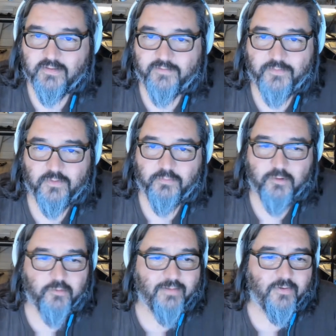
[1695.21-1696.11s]
If you're a
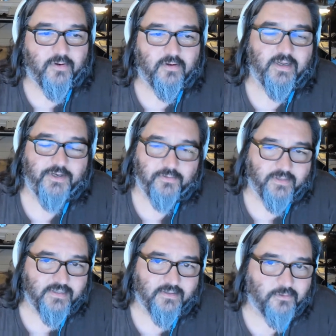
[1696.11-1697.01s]
programmer and you
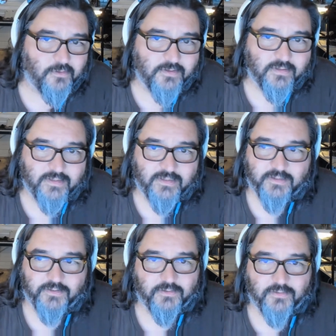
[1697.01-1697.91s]
listen closely
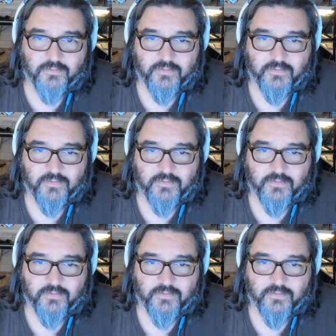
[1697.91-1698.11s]
to,